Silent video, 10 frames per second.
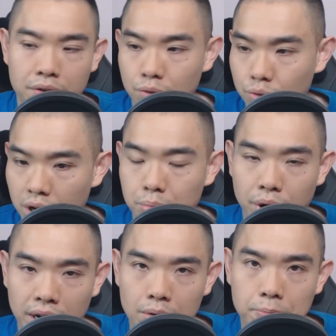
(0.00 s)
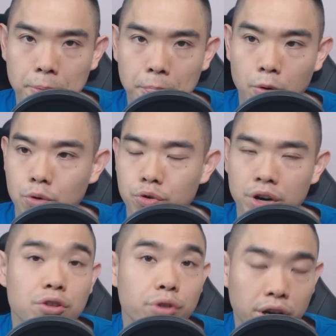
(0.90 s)
If you trade a breakout or you
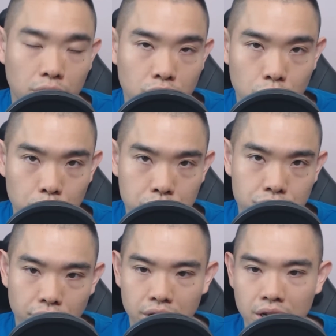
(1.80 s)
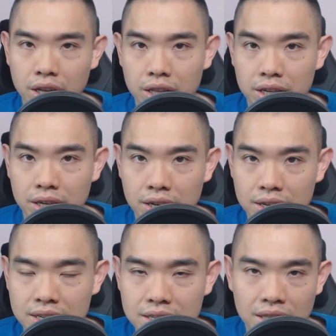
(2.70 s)
trade a trend continuation trade, the
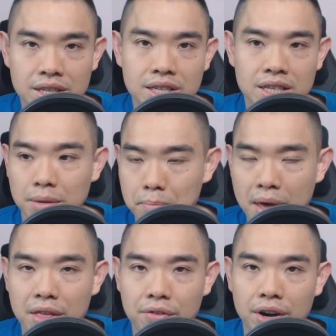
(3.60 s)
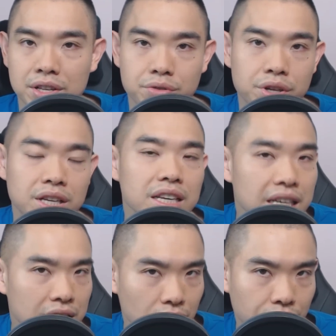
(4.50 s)
statistics, the math, right, is already
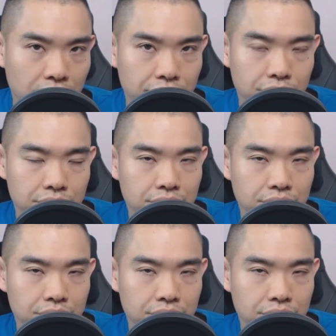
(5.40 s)
in your favor.